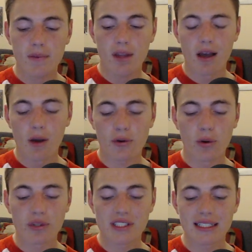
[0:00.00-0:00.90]

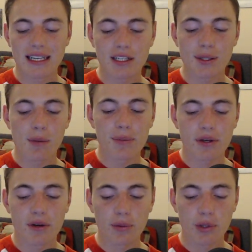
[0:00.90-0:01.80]
Recorded at
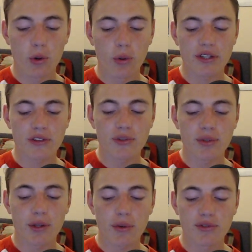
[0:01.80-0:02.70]
Columbia Recording
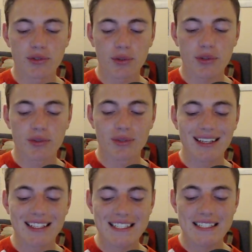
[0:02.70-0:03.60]
Studios, New York,
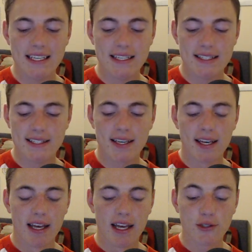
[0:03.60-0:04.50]
United States.
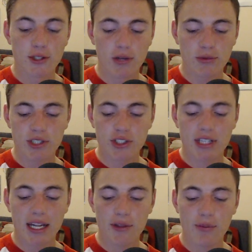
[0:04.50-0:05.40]
Genre,
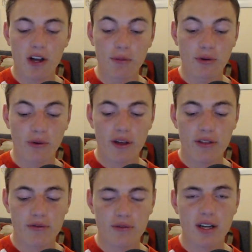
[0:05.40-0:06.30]
jazz rock,
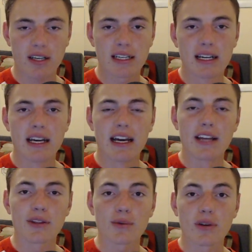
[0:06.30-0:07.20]
progressive rock,
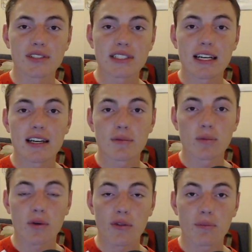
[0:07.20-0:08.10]
and the runtime
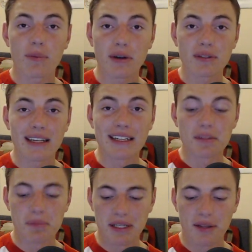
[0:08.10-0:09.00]
was about
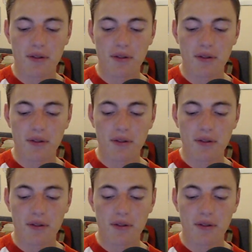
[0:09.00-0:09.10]
80 minutes